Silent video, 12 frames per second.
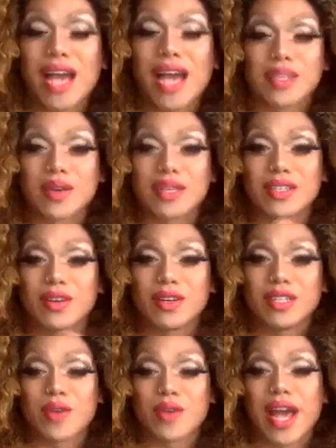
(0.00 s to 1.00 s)
So I started
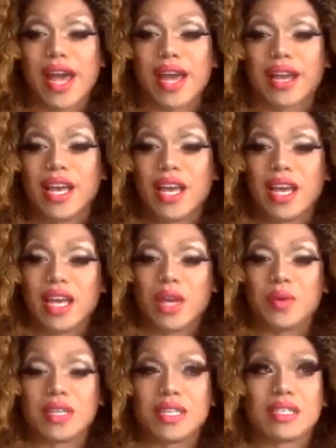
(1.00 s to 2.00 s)
drag. It
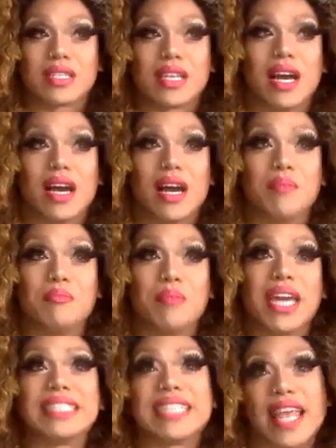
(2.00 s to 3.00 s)
was
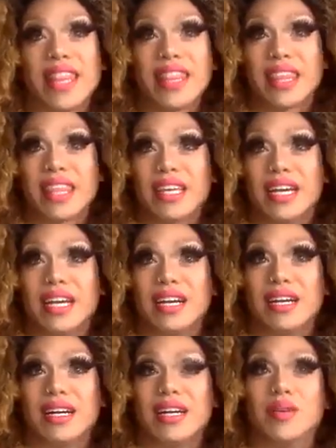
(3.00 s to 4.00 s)
May 10th.
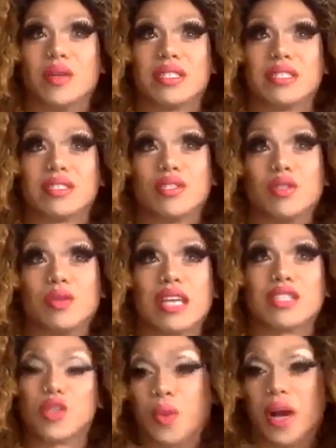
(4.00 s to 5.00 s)
Was
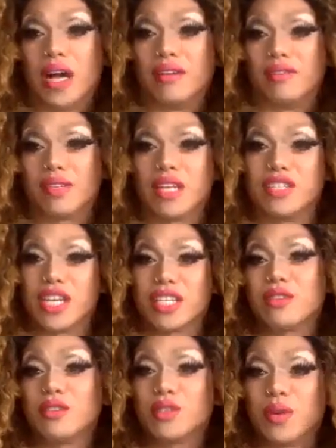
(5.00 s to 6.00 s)
2012. So I just
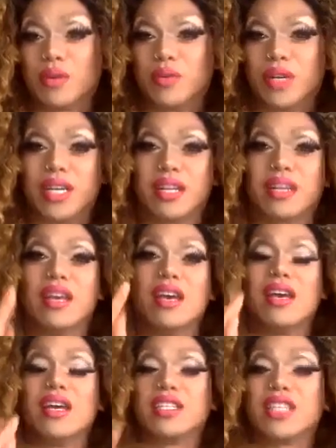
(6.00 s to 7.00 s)
turned 21.
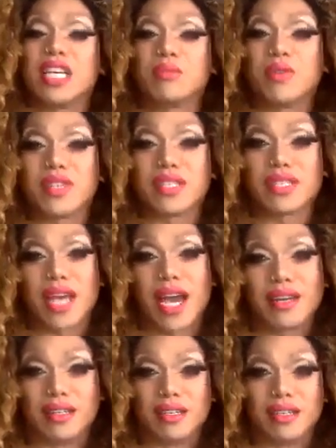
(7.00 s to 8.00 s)
Just moved to
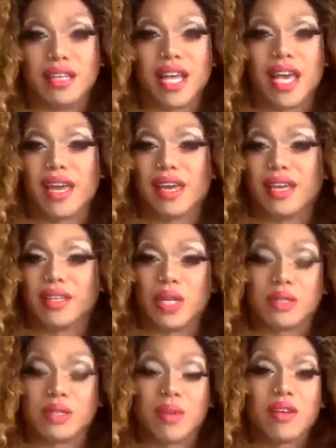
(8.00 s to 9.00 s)
Seattle, and I
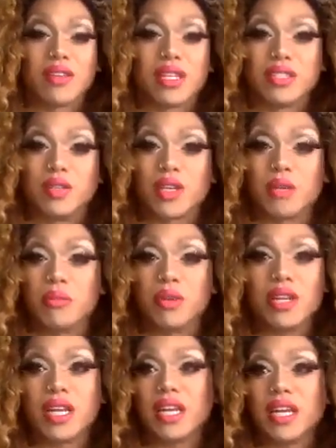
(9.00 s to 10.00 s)
was part of this new
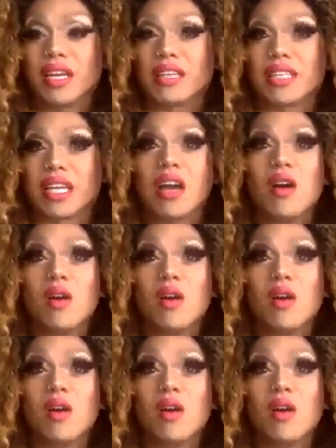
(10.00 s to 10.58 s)
community, and I was like, oh,